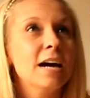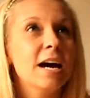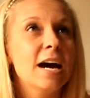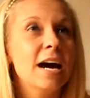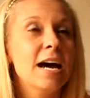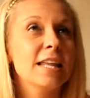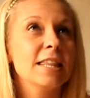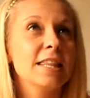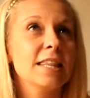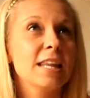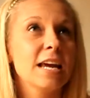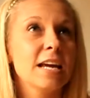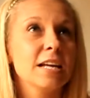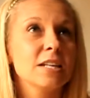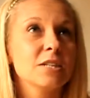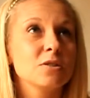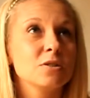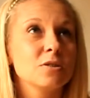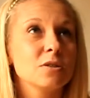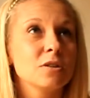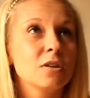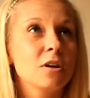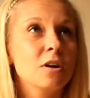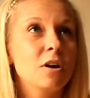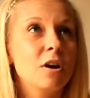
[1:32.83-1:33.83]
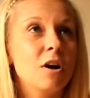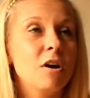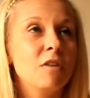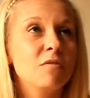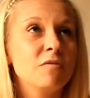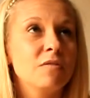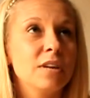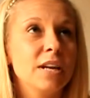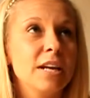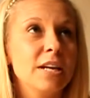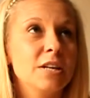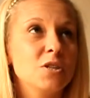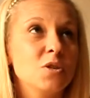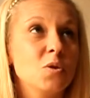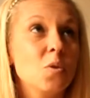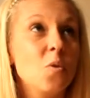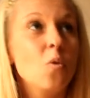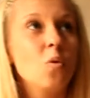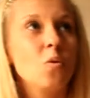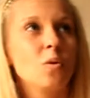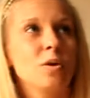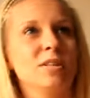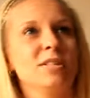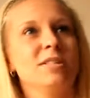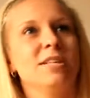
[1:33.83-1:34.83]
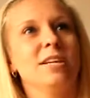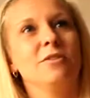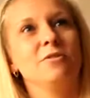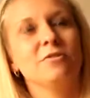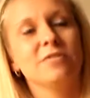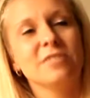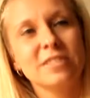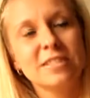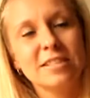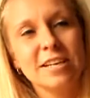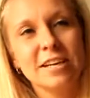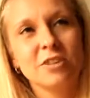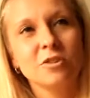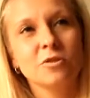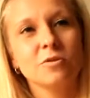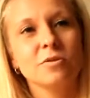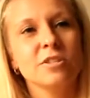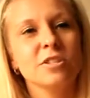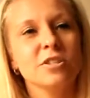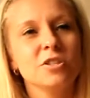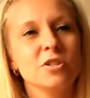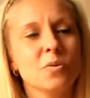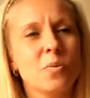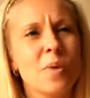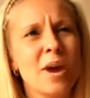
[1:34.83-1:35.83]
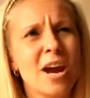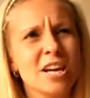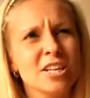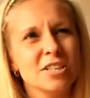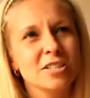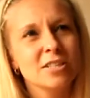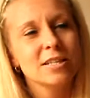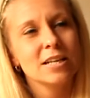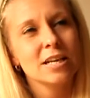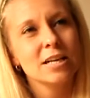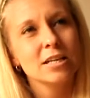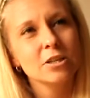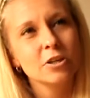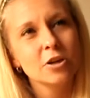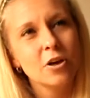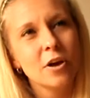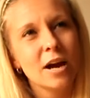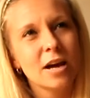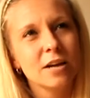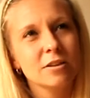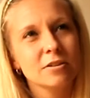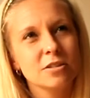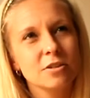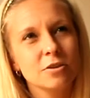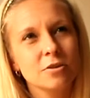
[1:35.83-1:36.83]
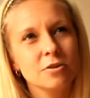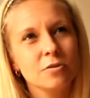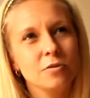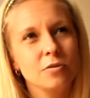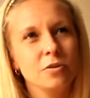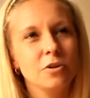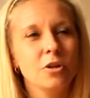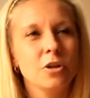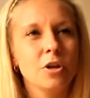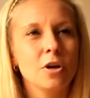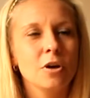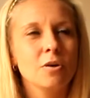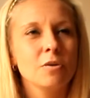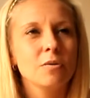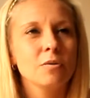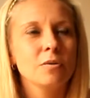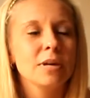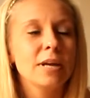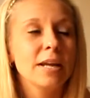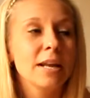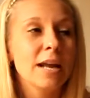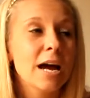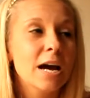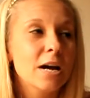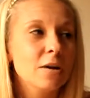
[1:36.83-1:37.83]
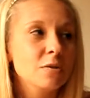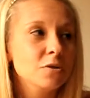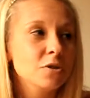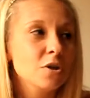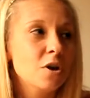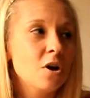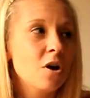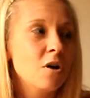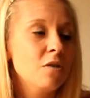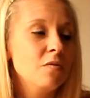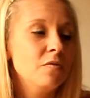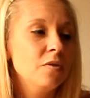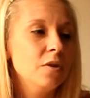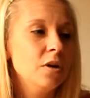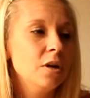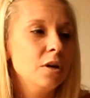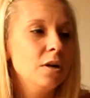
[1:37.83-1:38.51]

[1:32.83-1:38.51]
and that often led to awkward sexual situations that I didn't know how to, get out of.